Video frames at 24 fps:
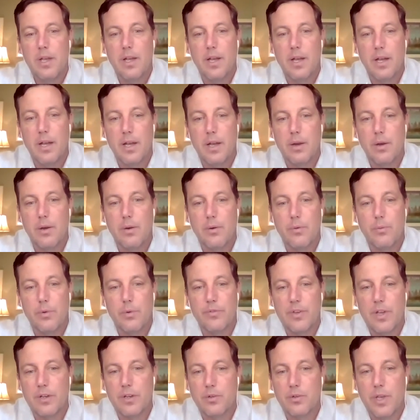Uh, we've
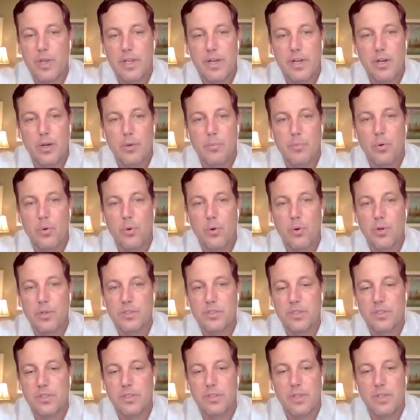got great airports
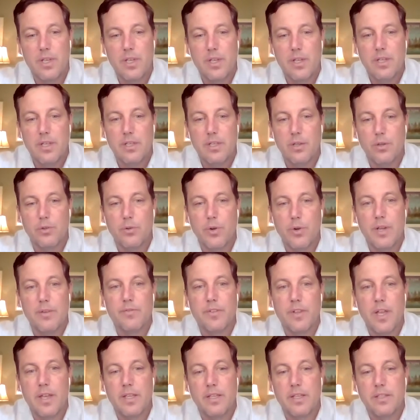and, you know, great
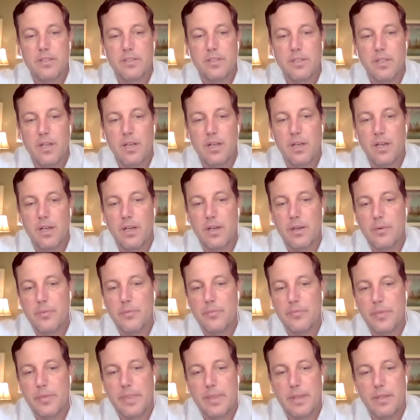flight
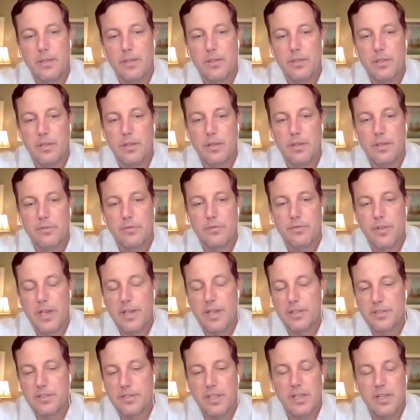um, you know,
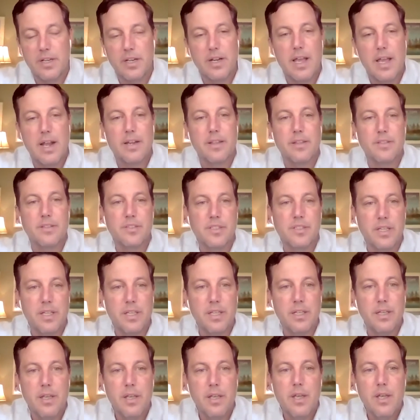flights in and out of the
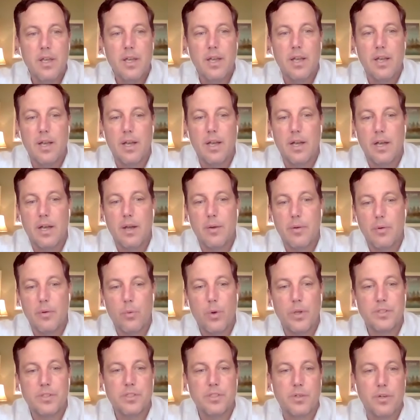city. Uh, and
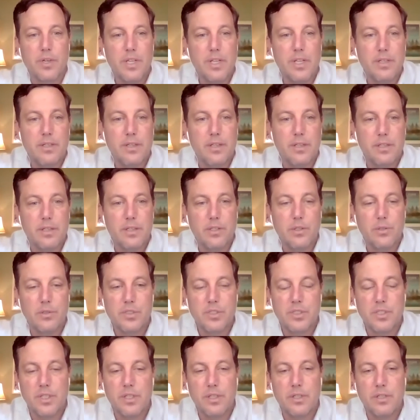once you're in
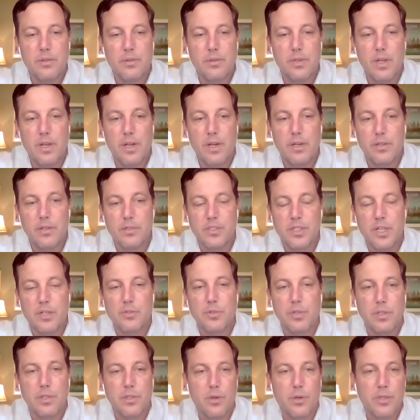Houston, uh, you're
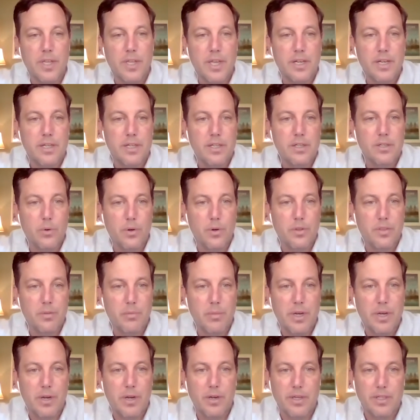centrally located in North
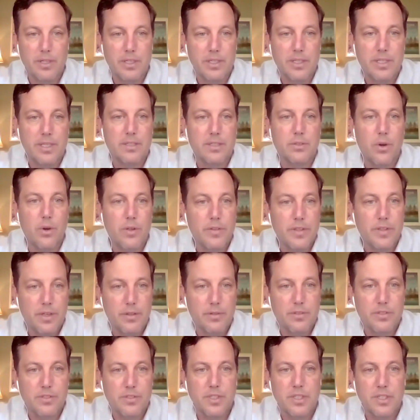America to get to all the
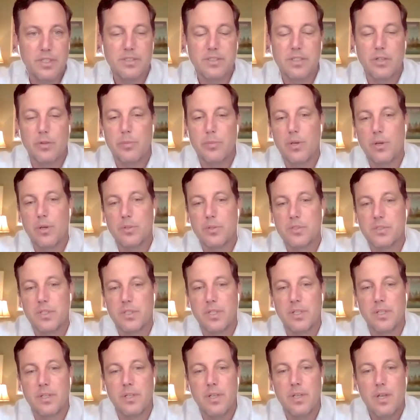other cities that will be
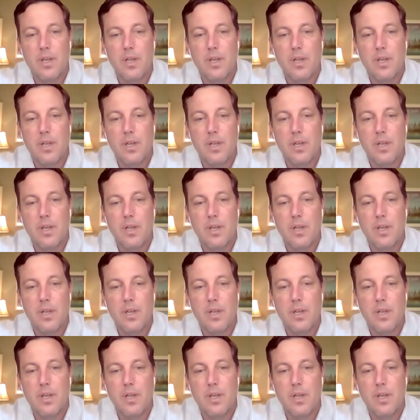hosting